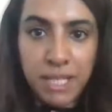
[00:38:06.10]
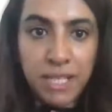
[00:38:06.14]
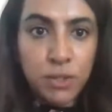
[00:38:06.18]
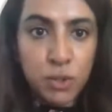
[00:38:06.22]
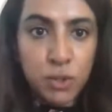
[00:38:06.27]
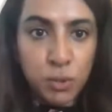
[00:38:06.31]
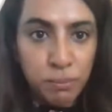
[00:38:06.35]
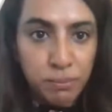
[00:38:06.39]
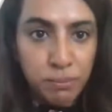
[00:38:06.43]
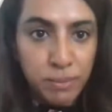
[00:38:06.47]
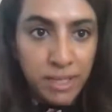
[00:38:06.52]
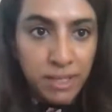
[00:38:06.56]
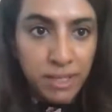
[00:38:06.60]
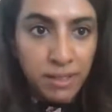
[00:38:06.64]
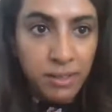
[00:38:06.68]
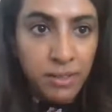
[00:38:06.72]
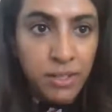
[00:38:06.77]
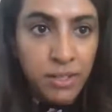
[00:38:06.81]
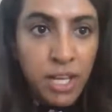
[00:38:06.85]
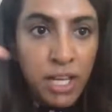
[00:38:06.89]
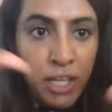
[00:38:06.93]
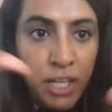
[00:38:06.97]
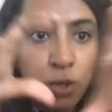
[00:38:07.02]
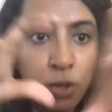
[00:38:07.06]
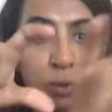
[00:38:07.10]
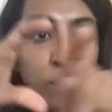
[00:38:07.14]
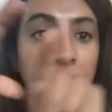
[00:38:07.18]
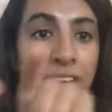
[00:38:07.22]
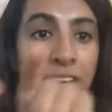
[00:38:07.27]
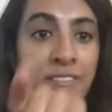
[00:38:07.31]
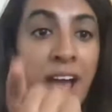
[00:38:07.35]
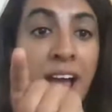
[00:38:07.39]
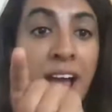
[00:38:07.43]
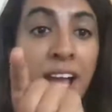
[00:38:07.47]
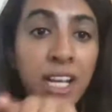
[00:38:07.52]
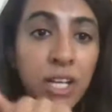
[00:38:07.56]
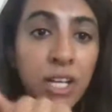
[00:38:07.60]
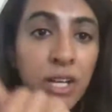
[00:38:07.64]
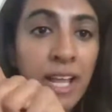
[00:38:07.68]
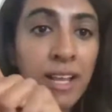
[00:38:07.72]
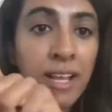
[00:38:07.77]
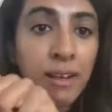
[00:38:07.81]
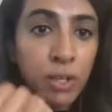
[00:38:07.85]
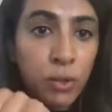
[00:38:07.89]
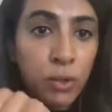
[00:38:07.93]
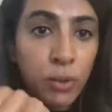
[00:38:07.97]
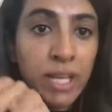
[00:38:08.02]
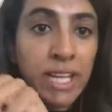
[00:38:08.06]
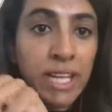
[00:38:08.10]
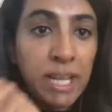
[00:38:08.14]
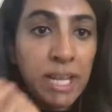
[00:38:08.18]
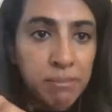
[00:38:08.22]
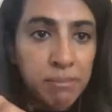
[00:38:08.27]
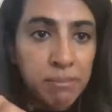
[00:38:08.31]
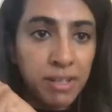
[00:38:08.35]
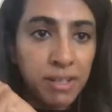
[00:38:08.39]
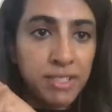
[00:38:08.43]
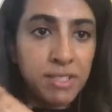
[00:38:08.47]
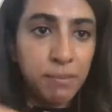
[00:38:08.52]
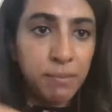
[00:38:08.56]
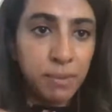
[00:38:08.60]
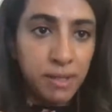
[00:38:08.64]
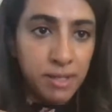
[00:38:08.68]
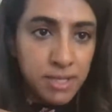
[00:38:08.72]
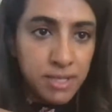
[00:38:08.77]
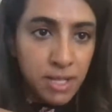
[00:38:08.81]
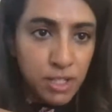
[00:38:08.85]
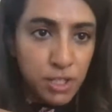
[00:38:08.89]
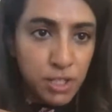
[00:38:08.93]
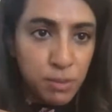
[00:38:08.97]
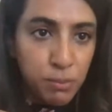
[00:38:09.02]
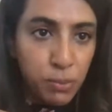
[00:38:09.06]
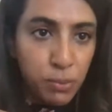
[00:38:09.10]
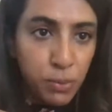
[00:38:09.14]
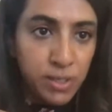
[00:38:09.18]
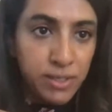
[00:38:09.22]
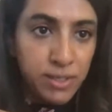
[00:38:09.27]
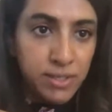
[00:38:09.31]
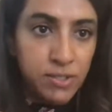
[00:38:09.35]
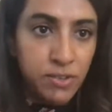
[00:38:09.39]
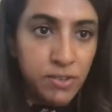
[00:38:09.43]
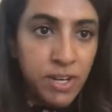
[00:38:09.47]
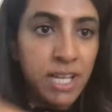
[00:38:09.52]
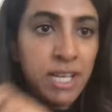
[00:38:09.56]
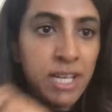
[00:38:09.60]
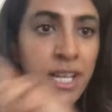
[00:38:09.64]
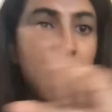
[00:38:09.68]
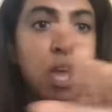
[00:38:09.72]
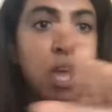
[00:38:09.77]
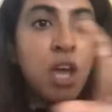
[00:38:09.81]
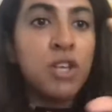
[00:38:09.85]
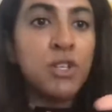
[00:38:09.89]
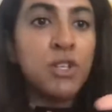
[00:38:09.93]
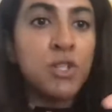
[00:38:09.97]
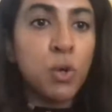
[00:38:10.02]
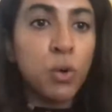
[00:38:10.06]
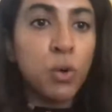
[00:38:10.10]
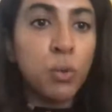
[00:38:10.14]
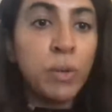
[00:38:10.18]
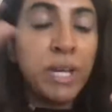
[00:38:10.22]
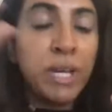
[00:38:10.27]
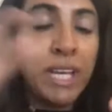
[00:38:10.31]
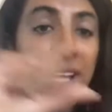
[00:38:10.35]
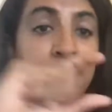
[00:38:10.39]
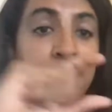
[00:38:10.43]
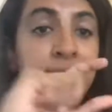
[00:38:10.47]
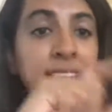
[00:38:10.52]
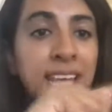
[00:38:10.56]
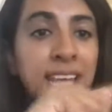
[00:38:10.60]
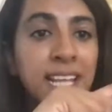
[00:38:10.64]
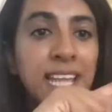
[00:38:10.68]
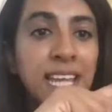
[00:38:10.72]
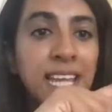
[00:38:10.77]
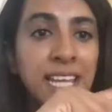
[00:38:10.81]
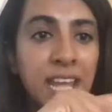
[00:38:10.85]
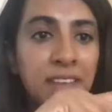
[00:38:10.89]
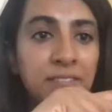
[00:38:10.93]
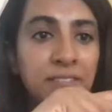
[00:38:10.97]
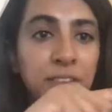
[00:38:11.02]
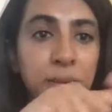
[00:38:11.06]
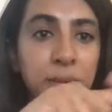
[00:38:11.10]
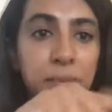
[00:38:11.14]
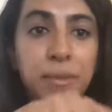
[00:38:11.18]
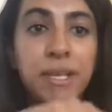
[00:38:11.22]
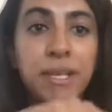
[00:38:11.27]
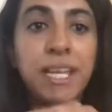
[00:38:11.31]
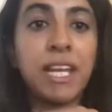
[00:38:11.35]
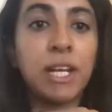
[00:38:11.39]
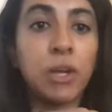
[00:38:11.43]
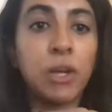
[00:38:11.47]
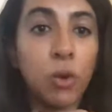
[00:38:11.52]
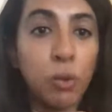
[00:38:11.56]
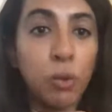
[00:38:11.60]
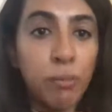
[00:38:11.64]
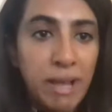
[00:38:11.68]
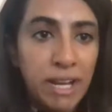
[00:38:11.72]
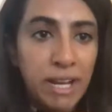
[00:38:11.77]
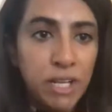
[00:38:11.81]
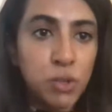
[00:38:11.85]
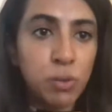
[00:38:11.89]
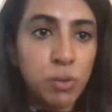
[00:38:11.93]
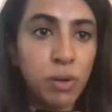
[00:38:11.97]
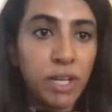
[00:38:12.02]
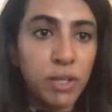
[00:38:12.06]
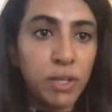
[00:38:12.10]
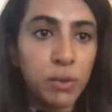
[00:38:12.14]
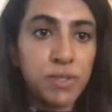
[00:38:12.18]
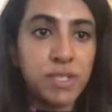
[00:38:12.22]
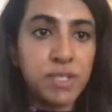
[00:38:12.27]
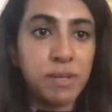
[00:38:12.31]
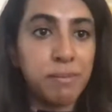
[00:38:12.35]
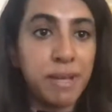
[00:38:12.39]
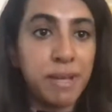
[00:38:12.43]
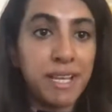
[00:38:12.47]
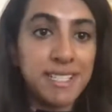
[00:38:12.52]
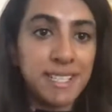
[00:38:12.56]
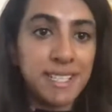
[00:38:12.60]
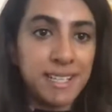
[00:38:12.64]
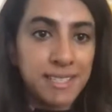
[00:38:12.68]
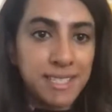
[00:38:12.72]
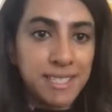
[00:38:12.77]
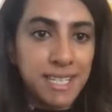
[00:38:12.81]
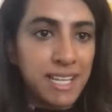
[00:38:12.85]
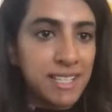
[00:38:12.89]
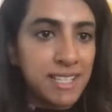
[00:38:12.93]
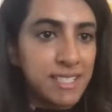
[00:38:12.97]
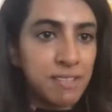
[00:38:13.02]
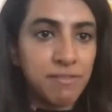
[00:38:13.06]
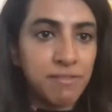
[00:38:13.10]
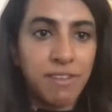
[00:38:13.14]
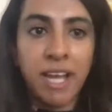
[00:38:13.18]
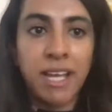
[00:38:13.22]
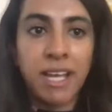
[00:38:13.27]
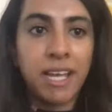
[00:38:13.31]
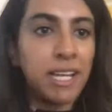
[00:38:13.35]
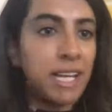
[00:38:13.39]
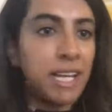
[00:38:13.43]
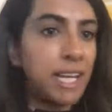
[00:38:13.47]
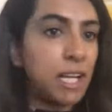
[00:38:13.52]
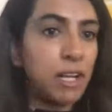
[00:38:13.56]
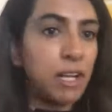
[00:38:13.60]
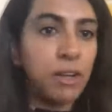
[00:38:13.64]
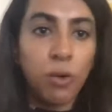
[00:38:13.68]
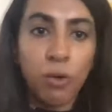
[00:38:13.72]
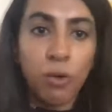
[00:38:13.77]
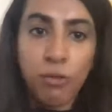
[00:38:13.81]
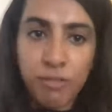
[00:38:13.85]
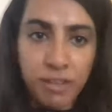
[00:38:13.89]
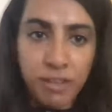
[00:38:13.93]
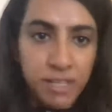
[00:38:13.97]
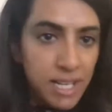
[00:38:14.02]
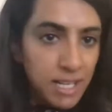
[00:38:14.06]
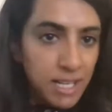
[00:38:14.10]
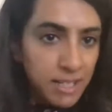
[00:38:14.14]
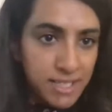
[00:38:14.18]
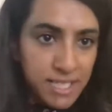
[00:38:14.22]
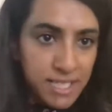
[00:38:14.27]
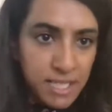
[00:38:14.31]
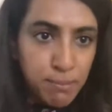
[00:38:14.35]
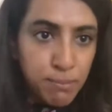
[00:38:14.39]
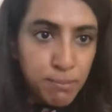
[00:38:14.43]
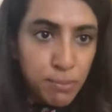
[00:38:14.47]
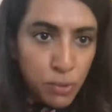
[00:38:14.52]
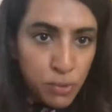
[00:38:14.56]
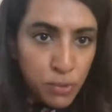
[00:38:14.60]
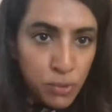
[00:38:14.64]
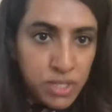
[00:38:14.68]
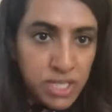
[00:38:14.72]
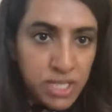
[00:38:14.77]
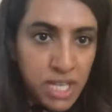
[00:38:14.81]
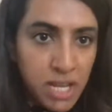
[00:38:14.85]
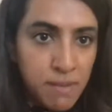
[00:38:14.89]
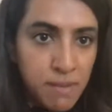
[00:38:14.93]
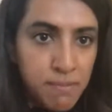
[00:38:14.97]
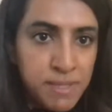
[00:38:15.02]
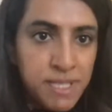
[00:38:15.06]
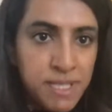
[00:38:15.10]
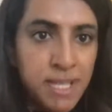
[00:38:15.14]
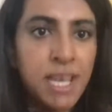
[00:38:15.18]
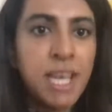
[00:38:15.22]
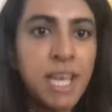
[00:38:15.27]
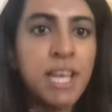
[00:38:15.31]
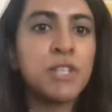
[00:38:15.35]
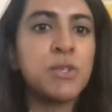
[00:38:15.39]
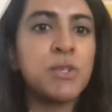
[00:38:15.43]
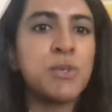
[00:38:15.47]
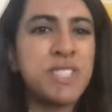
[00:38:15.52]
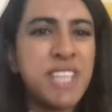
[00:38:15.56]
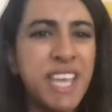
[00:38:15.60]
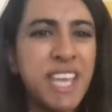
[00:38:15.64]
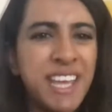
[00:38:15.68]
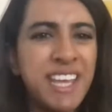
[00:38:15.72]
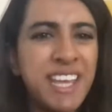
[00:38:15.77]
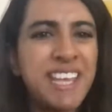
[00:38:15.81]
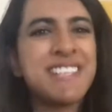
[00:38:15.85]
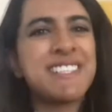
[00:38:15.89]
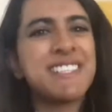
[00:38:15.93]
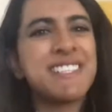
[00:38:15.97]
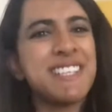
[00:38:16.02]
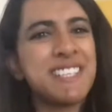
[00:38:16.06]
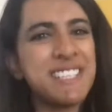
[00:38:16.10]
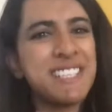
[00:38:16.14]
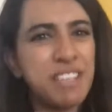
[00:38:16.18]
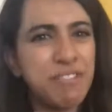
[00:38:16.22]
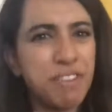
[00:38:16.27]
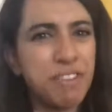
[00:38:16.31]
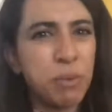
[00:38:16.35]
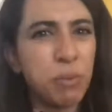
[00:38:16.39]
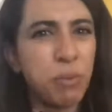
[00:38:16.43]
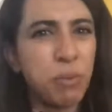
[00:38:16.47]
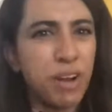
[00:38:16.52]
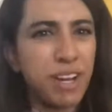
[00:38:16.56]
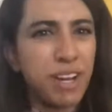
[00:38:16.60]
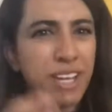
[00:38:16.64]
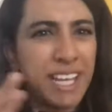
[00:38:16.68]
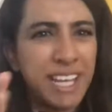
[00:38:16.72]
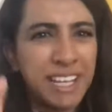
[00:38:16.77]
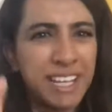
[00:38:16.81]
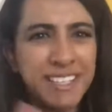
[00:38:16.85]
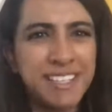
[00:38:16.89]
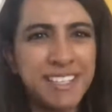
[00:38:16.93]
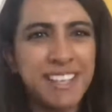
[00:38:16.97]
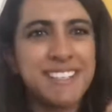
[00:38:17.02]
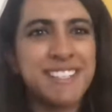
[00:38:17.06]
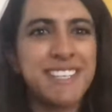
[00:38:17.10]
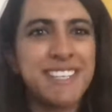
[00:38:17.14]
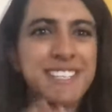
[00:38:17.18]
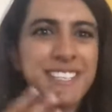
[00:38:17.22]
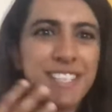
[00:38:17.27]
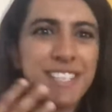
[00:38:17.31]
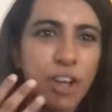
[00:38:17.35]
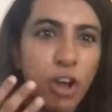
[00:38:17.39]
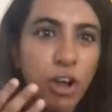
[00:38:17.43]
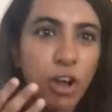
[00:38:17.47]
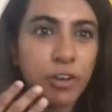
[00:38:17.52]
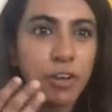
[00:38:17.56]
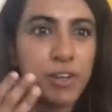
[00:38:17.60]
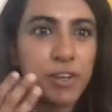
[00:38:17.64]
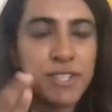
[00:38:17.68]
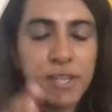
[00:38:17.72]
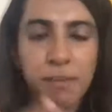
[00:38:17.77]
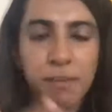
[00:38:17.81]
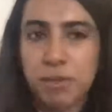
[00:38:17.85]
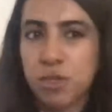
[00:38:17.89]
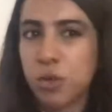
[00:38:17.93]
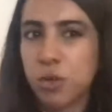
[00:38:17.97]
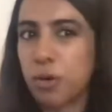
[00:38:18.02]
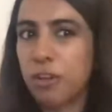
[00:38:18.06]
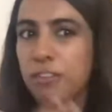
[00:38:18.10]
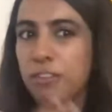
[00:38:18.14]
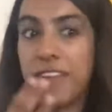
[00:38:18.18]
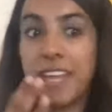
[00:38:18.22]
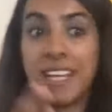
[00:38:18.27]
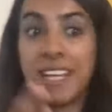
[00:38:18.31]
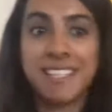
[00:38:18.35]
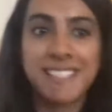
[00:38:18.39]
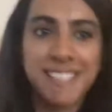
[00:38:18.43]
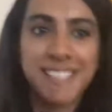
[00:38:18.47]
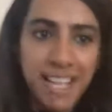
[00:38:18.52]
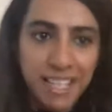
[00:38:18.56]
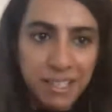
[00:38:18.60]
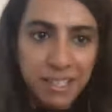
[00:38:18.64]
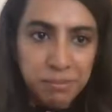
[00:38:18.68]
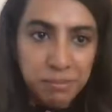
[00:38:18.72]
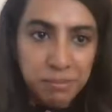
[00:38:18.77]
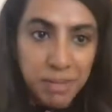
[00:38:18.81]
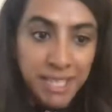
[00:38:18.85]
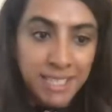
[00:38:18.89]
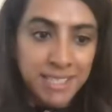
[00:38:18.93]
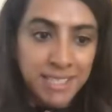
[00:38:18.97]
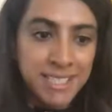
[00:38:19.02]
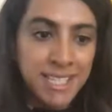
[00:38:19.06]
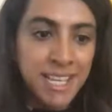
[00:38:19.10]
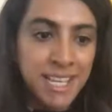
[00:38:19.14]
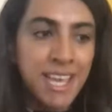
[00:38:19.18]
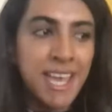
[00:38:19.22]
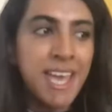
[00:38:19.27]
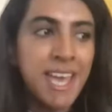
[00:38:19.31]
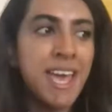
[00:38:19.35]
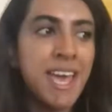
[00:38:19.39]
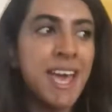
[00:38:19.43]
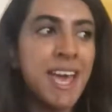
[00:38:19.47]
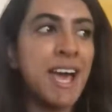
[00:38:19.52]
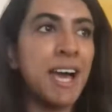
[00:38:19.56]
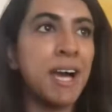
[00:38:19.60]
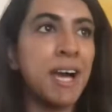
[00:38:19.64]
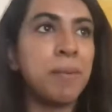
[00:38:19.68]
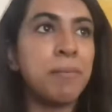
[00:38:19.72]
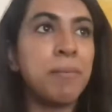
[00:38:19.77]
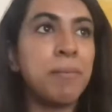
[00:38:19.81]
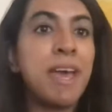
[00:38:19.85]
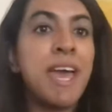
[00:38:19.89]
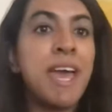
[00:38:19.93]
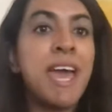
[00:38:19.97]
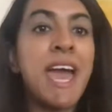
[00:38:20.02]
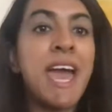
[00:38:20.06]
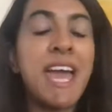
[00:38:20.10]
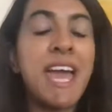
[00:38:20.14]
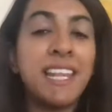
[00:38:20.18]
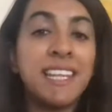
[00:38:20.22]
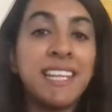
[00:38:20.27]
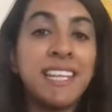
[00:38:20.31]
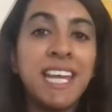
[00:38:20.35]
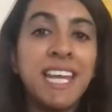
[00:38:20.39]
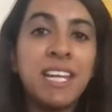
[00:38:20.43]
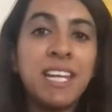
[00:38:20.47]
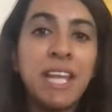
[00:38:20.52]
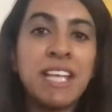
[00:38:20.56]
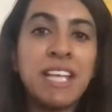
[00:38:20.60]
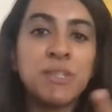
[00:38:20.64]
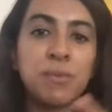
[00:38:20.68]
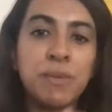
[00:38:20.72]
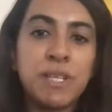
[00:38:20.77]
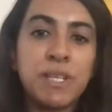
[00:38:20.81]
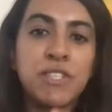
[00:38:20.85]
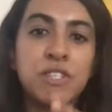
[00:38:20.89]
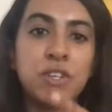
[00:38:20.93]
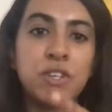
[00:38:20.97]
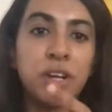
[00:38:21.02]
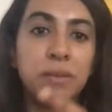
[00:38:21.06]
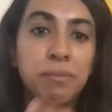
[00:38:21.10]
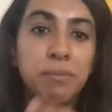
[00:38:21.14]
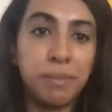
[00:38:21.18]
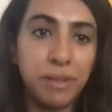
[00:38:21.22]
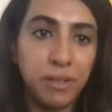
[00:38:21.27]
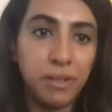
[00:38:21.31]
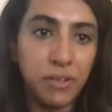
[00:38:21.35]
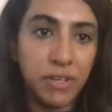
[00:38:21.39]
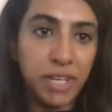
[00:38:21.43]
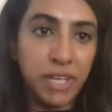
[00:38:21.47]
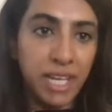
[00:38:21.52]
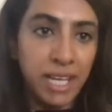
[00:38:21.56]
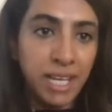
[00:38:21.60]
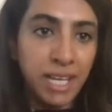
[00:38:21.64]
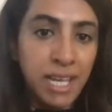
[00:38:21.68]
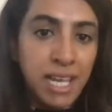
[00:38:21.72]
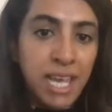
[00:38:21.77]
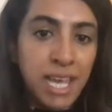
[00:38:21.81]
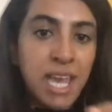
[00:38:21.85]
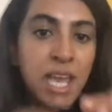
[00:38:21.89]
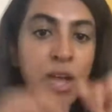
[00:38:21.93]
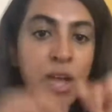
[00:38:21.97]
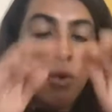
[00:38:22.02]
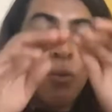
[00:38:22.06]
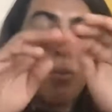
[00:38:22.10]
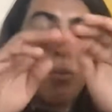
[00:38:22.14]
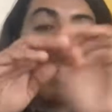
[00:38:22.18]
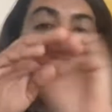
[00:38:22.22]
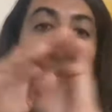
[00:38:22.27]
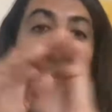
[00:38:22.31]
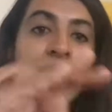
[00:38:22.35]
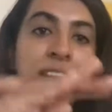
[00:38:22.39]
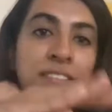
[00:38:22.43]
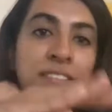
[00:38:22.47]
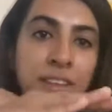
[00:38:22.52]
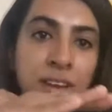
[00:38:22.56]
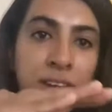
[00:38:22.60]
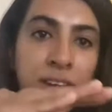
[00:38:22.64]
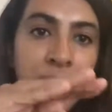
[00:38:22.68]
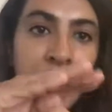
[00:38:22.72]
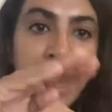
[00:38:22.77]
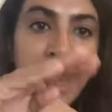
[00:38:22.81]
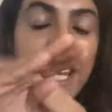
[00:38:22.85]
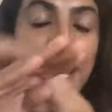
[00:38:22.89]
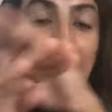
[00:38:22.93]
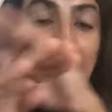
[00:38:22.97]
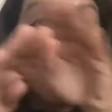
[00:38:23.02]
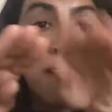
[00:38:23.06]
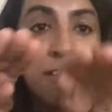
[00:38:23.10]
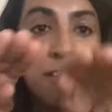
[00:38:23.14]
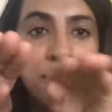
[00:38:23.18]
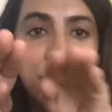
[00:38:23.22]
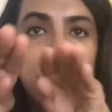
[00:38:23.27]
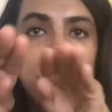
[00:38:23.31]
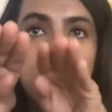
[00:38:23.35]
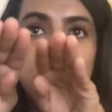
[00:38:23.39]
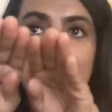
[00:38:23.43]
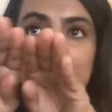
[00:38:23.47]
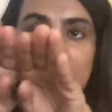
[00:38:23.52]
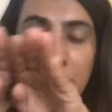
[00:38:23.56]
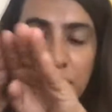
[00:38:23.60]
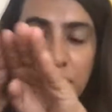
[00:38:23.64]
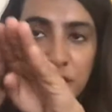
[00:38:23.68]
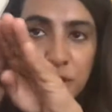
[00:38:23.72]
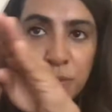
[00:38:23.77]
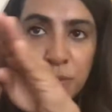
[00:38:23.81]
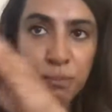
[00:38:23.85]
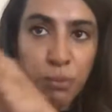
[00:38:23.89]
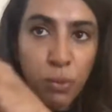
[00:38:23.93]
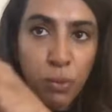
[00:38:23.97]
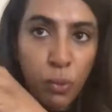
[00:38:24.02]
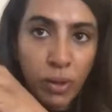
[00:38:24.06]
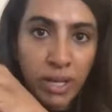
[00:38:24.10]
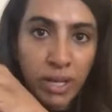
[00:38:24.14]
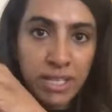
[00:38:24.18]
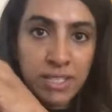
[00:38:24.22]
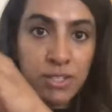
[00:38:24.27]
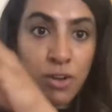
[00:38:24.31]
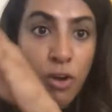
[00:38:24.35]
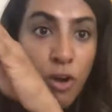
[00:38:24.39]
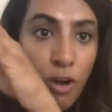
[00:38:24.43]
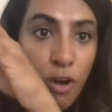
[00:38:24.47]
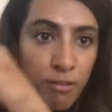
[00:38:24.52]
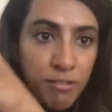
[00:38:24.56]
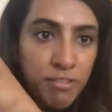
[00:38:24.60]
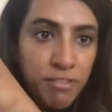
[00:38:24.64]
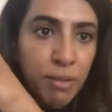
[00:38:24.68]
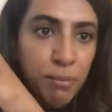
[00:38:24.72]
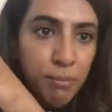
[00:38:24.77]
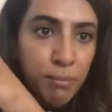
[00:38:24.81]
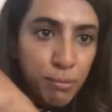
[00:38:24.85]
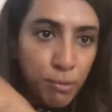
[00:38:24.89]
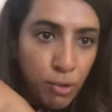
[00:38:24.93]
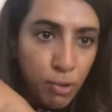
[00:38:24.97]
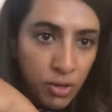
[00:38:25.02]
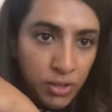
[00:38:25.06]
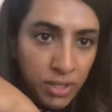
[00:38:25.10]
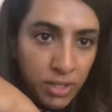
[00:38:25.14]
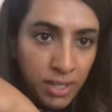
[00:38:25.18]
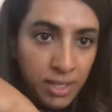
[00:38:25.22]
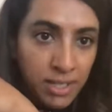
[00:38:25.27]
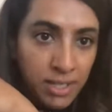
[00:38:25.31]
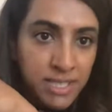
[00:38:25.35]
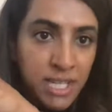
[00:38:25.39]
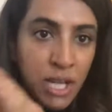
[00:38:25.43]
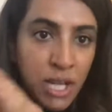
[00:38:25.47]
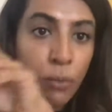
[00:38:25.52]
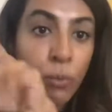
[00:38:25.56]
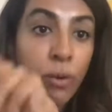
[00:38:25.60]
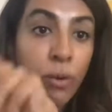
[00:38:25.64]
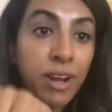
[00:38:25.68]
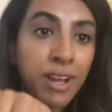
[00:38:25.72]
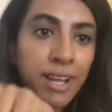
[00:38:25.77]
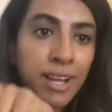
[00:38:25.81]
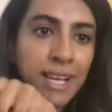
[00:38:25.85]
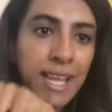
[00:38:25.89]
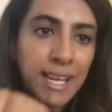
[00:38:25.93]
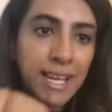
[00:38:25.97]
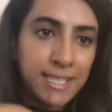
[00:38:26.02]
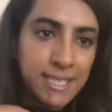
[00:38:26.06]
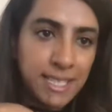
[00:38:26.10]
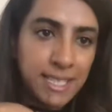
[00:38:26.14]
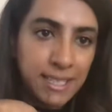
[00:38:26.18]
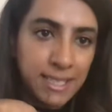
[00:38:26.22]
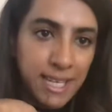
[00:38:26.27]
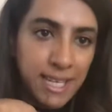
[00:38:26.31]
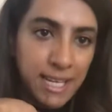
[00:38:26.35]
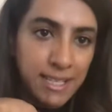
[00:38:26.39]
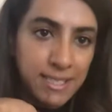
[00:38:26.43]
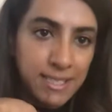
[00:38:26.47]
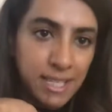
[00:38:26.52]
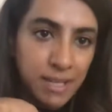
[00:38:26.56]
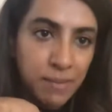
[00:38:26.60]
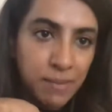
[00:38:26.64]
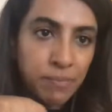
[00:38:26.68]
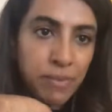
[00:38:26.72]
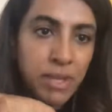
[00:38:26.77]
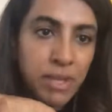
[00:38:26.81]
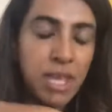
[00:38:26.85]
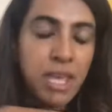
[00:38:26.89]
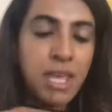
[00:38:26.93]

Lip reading: to build, I like looking at multiple touch points, right? So we can take that MVP and go back to our user base and test via like low fidelity prototypes to say, is this even working? Does this garner some sort of excitement? And then as we start building, in every touch point of the product, we're collecting data.